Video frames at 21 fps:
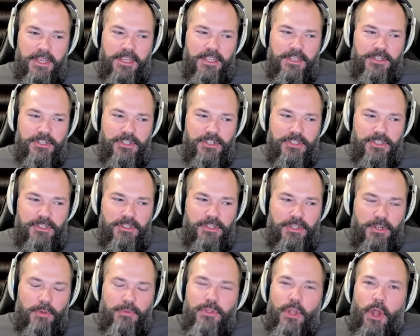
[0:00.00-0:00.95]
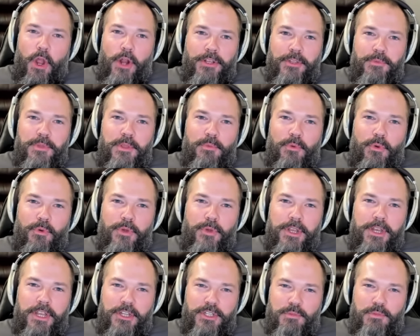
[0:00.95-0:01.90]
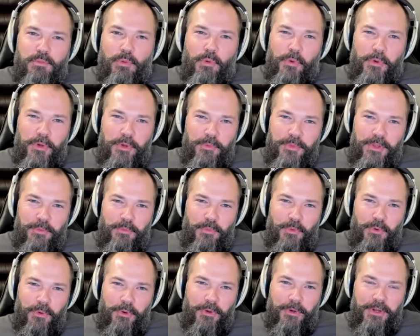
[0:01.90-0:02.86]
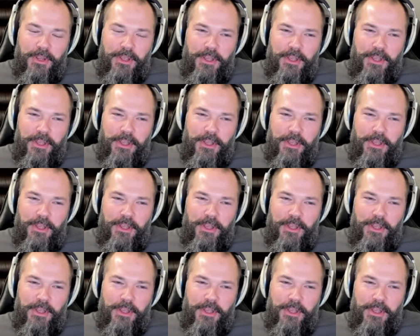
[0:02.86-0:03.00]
just, you know, talk to people and explored a bit more.